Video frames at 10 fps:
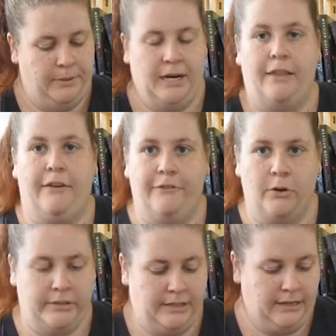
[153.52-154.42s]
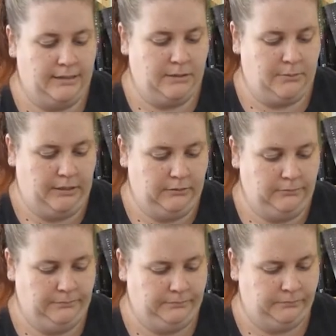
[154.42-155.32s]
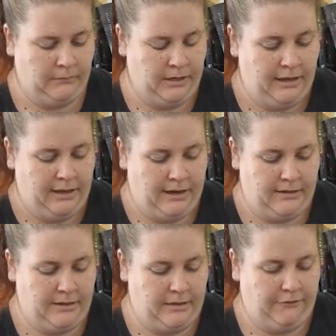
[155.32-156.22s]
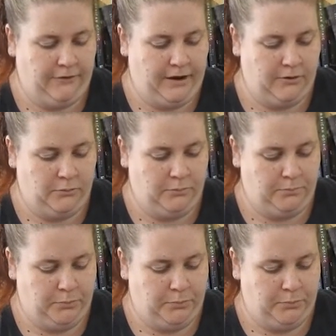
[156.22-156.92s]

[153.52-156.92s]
Other 4 stars as well. And then the final